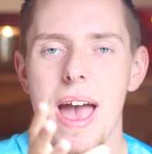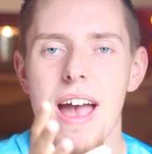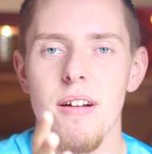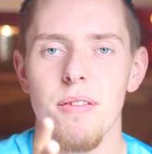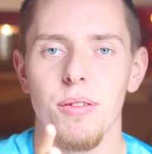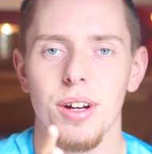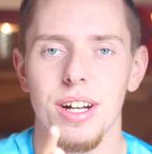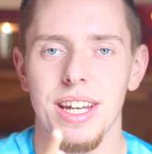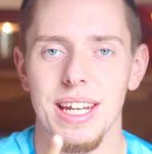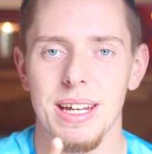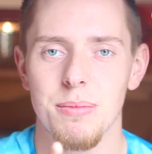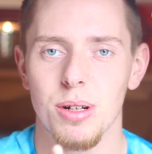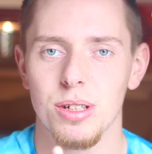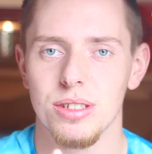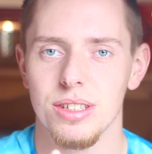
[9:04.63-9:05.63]
every
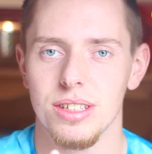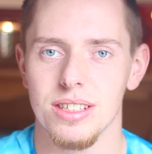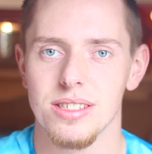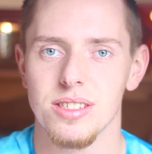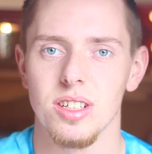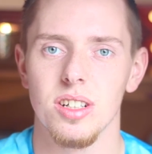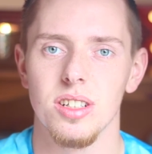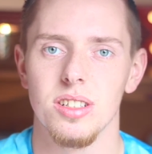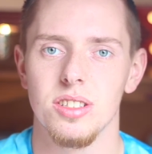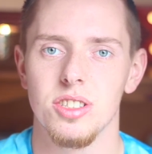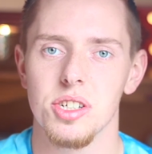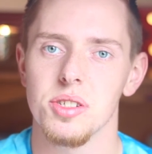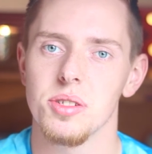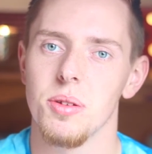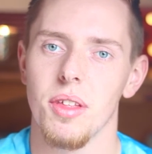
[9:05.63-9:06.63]
name under the sun just so